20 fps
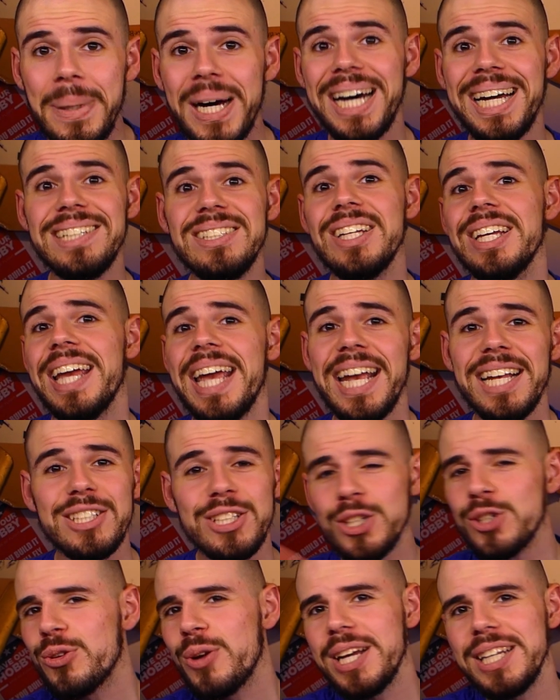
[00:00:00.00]
but
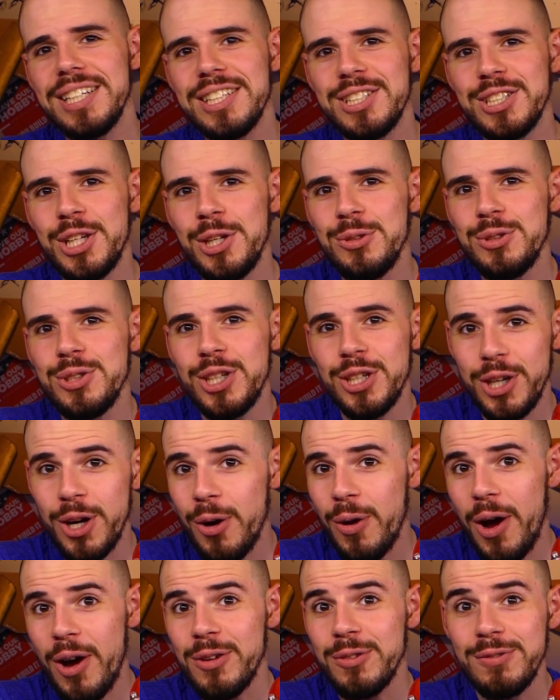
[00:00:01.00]
it's a great excuse to
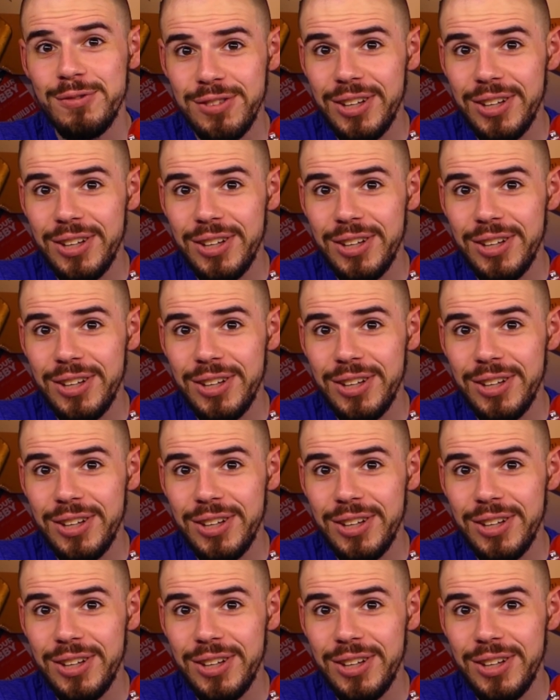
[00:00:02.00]
go out and